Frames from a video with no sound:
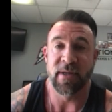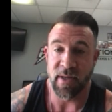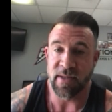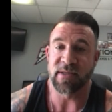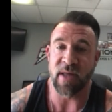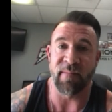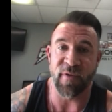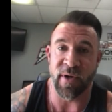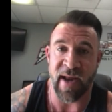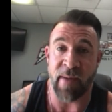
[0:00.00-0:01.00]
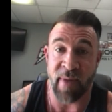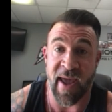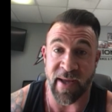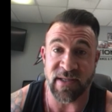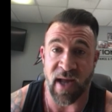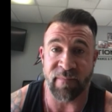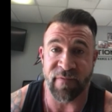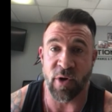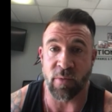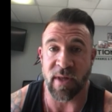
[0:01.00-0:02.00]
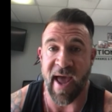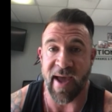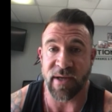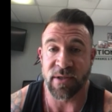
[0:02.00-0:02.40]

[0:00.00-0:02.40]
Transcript: it's time for you to not bang. It's time for you to relax.